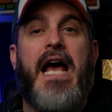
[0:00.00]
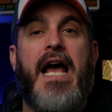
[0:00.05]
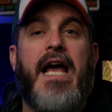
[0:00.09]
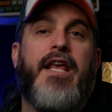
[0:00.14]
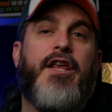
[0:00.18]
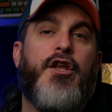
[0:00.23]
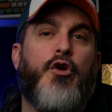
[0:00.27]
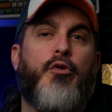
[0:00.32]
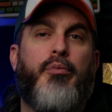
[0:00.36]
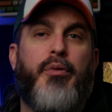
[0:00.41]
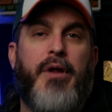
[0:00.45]

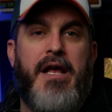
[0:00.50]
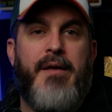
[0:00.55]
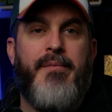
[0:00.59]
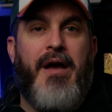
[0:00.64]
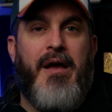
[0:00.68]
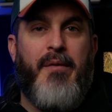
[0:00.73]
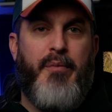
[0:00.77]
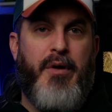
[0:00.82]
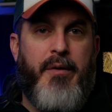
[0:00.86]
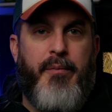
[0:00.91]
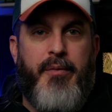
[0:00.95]
IQ play
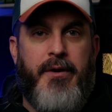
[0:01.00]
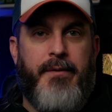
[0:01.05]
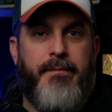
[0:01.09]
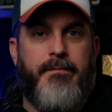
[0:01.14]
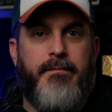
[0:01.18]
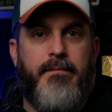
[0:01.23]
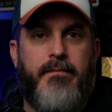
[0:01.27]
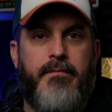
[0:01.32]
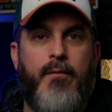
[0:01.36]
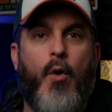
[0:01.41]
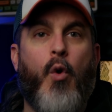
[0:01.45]
by Pippin
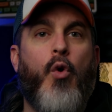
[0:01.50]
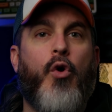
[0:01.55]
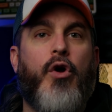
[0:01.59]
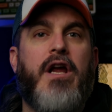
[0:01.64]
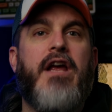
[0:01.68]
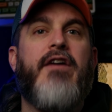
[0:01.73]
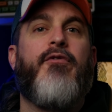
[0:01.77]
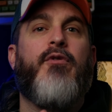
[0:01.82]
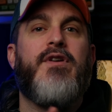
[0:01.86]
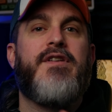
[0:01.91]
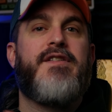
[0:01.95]
or
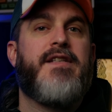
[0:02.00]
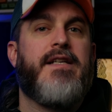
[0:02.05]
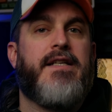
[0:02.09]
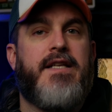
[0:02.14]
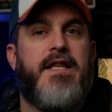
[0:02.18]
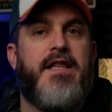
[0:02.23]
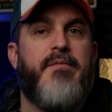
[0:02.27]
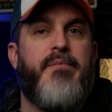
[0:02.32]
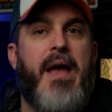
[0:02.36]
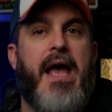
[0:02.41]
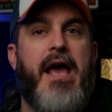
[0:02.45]
if we stick
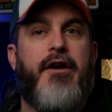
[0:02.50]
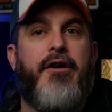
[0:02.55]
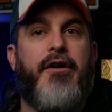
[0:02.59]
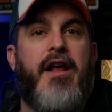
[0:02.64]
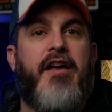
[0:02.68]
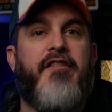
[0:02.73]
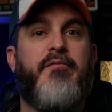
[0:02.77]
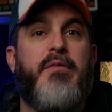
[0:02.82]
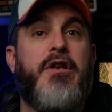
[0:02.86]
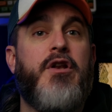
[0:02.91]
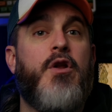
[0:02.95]
to the pattern
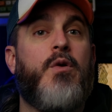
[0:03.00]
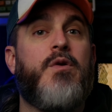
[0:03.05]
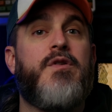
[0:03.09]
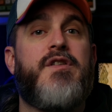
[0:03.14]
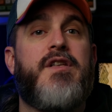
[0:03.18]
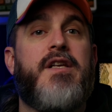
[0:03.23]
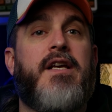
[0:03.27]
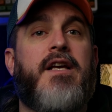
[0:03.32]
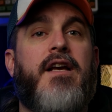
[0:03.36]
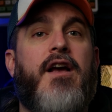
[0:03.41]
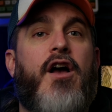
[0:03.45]
I've been
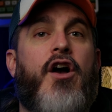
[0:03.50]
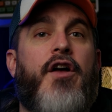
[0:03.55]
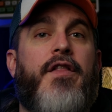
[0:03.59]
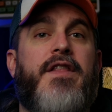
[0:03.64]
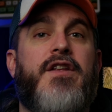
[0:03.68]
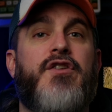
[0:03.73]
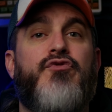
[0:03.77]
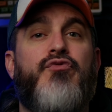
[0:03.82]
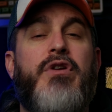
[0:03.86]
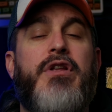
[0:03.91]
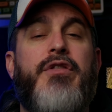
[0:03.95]
noticing on
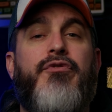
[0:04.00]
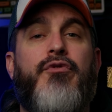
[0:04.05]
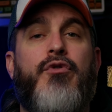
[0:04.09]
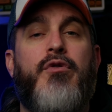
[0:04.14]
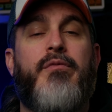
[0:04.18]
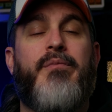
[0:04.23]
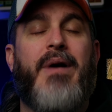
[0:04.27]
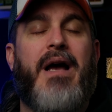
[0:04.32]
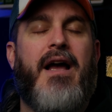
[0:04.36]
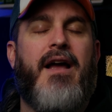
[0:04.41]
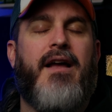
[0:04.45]
this read
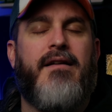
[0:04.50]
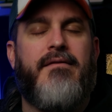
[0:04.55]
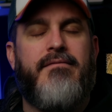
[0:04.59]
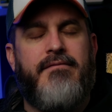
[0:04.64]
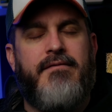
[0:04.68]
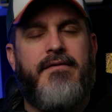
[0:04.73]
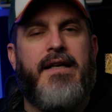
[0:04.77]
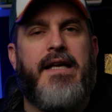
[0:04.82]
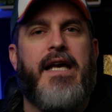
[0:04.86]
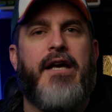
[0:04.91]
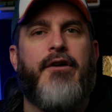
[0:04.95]
through by
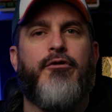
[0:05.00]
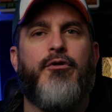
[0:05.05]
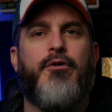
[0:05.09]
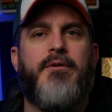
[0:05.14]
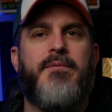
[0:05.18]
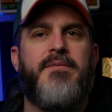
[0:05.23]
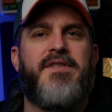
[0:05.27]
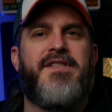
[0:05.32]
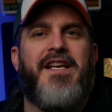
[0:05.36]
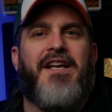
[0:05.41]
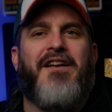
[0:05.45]
Eru
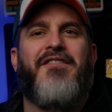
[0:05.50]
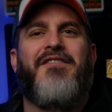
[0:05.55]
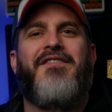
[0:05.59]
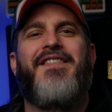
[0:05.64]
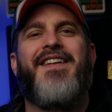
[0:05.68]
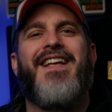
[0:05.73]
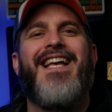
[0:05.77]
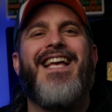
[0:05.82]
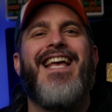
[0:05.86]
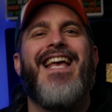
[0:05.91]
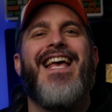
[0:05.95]
himself.
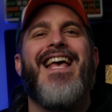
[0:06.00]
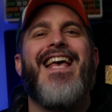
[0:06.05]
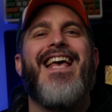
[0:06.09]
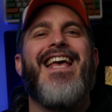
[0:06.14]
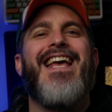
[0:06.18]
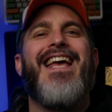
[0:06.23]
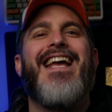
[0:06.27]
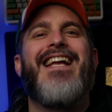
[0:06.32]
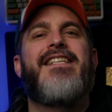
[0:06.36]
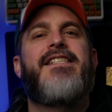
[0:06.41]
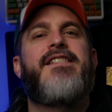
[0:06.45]

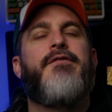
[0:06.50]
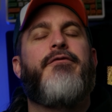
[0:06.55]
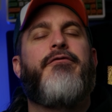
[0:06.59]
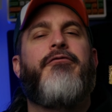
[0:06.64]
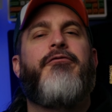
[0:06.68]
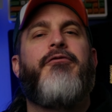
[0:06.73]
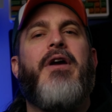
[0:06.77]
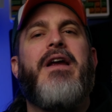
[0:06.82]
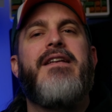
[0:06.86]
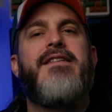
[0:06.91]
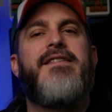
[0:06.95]
It's the
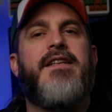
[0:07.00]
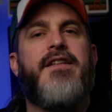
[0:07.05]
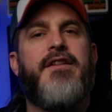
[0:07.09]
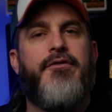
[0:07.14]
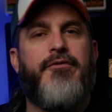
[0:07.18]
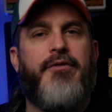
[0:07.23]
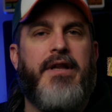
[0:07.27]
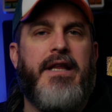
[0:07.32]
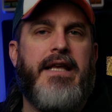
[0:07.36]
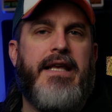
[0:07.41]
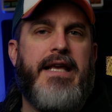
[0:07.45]
phrasing
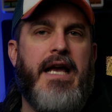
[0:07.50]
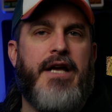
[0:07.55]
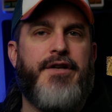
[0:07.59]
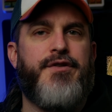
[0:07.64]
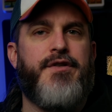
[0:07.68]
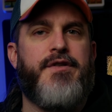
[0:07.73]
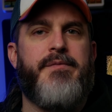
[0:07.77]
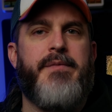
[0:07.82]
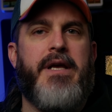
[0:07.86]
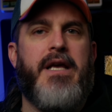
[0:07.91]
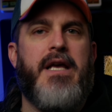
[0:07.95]
that really
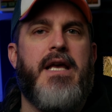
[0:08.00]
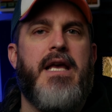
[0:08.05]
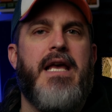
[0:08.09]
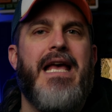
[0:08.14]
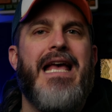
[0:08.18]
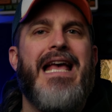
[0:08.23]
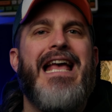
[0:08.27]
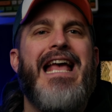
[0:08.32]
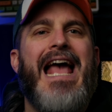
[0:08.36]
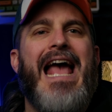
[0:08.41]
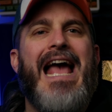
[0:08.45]
catches me,
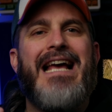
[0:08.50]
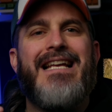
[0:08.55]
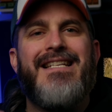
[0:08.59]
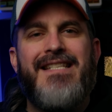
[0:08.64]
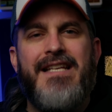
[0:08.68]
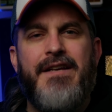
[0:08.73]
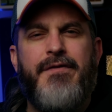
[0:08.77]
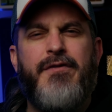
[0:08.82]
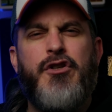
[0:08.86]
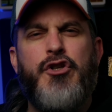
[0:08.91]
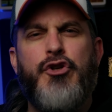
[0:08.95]

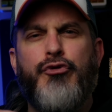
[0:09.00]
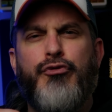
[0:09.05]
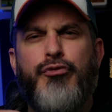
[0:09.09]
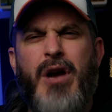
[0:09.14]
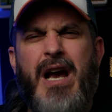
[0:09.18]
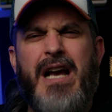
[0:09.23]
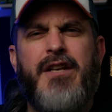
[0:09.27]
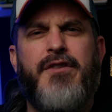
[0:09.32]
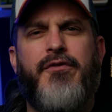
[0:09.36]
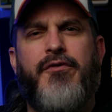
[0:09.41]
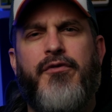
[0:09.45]
as if
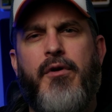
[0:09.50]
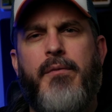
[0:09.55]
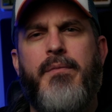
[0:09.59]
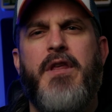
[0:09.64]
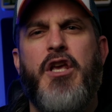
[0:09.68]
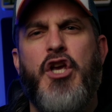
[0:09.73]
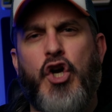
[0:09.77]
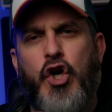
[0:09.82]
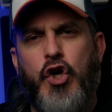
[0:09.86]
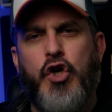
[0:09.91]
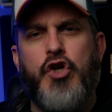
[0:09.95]
direct from
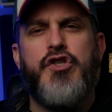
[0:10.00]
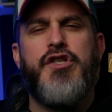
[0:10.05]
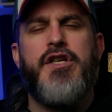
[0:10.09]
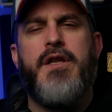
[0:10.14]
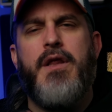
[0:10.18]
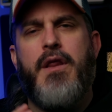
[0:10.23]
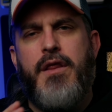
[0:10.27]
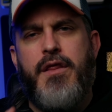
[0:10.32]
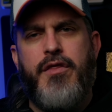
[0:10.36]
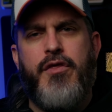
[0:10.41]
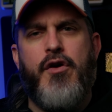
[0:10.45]
the
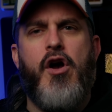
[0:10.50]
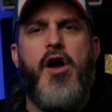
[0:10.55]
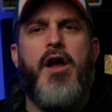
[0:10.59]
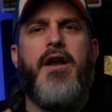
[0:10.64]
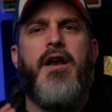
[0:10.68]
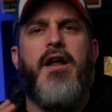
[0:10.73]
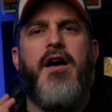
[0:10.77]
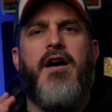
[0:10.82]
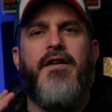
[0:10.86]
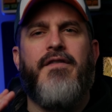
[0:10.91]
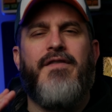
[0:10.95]
urgent
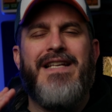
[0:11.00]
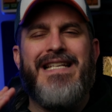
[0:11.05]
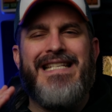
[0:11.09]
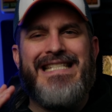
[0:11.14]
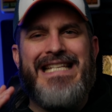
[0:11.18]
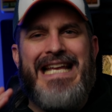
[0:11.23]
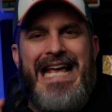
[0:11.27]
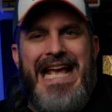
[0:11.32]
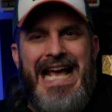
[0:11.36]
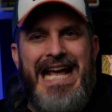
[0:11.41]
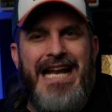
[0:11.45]
thought of
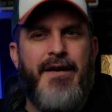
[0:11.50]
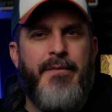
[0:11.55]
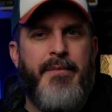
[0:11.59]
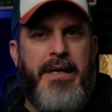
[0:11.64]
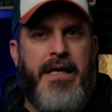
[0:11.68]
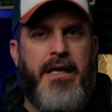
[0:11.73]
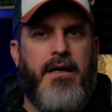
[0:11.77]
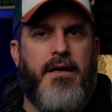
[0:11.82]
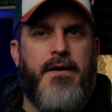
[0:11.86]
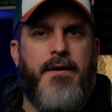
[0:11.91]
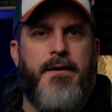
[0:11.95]
his
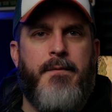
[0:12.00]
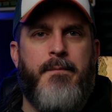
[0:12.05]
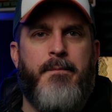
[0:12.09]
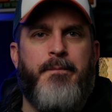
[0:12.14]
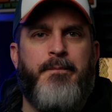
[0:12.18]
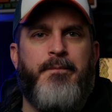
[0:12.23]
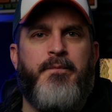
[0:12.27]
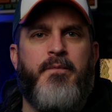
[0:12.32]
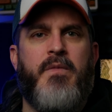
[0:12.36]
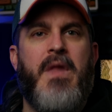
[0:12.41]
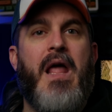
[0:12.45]
enemy.
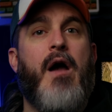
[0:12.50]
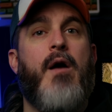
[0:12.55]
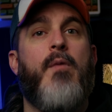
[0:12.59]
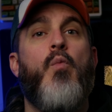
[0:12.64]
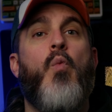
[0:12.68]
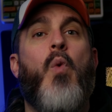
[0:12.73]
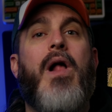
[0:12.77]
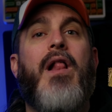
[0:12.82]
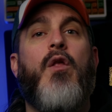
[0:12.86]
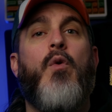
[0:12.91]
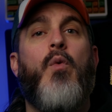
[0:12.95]
Now,
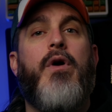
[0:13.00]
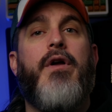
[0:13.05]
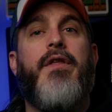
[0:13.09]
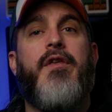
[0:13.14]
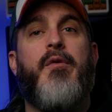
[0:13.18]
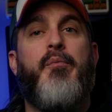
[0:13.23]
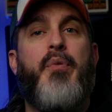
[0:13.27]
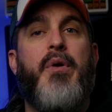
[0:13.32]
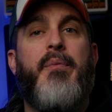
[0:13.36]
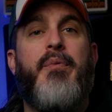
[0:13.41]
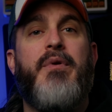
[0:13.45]
I'm well aware
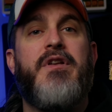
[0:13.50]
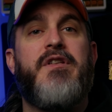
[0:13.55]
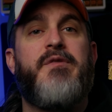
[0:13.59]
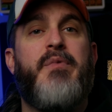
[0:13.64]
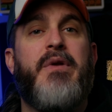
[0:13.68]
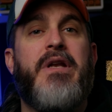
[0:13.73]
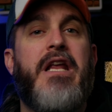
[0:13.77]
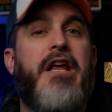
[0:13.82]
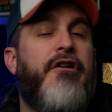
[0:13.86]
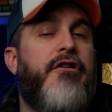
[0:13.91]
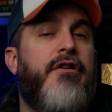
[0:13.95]
that Pippin has
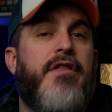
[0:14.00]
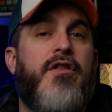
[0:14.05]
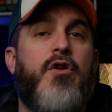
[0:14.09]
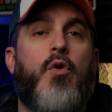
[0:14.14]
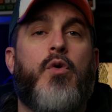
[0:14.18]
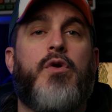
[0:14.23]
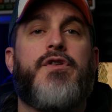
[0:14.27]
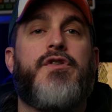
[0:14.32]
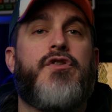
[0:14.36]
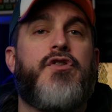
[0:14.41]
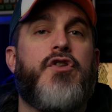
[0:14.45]
been hearing the
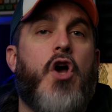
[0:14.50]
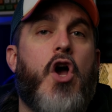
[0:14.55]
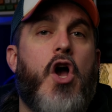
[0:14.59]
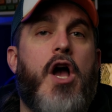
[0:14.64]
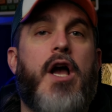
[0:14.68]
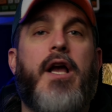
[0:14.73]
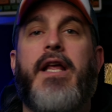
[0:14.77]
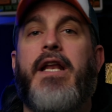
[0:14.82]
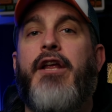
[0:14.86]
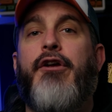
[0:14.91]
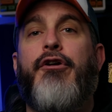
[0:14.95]
orcs
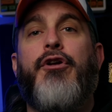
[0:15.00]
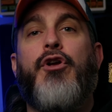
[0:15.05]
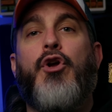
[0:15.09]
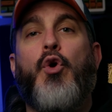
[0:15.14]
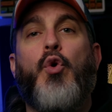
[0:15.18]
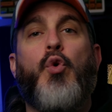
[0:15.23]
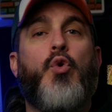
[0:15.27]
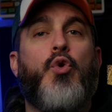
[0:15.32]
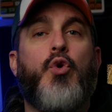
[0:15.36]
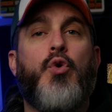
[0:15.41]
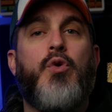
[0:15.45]
talk and hearing
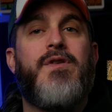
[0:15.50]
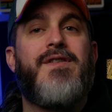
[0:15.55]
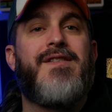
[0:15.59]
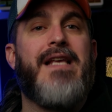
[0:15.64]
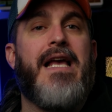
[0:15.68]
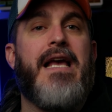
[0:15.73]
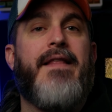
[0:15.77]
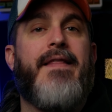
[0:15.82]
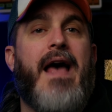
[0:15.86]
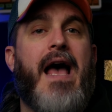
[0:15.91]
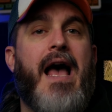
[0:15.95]
Ugluk
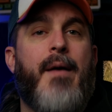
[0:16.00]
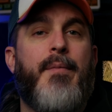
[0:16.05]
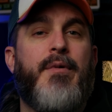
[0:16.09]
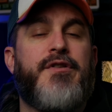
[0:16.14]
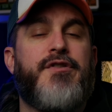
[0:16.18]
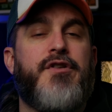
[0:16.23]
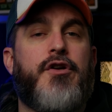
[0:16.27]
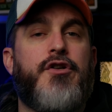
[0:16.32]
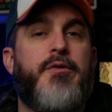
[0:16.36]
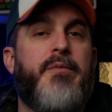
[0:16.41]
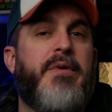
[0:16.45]
saying the
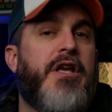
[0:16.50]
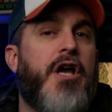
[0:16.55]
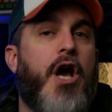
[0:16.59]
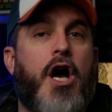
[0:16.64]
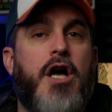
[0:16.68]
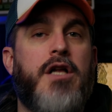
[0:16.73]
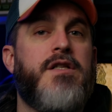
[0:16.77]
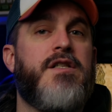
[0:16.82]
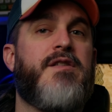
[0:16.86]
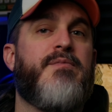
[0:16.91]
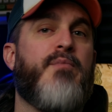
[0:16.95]
hobbits are to be
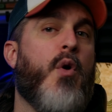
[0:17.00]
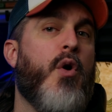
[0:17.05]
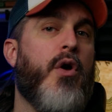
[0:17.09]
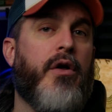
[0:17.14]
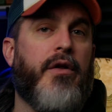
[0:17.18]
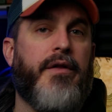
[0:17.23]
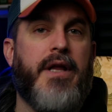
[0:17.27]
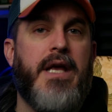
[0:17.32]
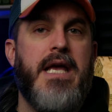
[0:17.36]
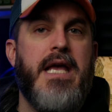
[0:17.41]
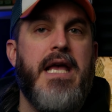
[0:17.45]

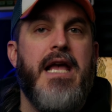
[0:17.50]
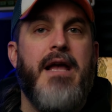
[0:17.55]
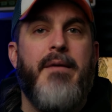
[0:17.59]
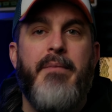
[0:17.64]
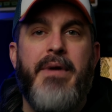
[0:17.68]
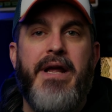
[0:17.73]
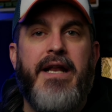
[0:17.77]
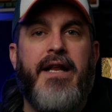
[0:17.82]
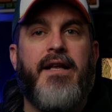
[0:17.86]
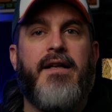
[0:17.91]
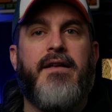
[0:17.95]
unspoiled,
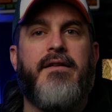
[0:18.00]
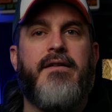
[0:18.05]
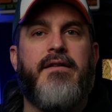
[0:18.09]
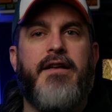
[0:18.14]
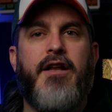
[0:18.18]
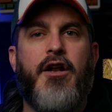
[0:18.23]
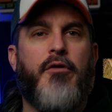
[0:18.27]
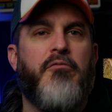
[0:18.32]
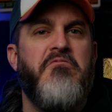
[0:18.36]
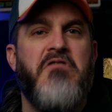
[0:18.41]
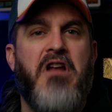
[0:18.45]
meaning,
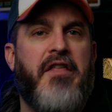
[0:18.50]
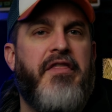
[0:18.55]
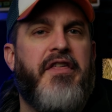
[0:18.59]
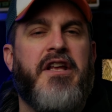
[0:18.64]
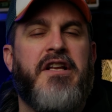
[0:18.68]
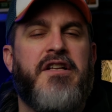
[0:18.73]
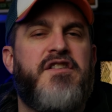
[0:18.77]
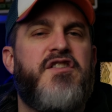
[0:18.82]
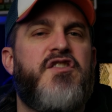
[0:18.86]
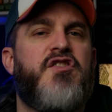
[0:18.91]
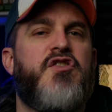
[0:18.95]
you know,
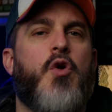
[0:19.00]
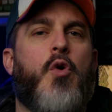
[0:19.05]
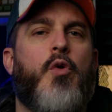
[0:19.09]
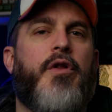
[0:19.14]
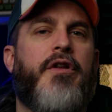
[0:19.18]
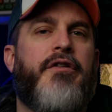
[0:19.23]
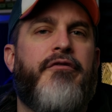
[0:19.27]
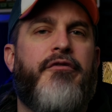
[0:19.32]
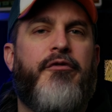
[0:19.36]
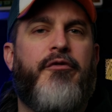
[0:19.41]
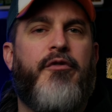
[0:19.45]
nothing
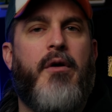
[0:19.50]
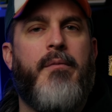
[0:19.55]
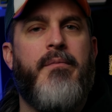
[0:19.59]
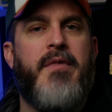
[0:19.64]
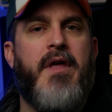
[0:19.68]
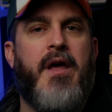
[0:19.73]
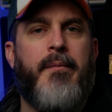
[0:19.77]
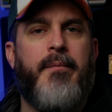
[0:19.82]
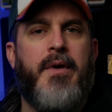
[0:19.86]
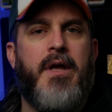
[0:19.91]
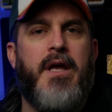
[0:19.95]
stolen from
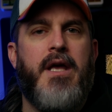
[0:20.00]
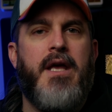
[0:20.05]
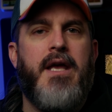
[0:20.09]
them.